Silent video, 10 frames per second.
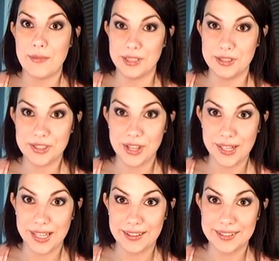when you're
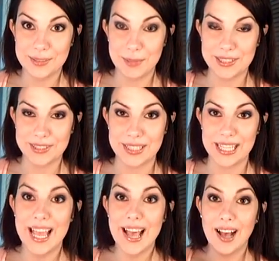starting out
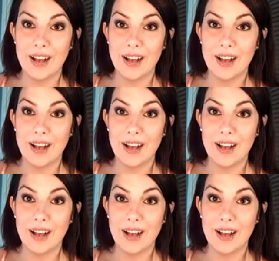especially,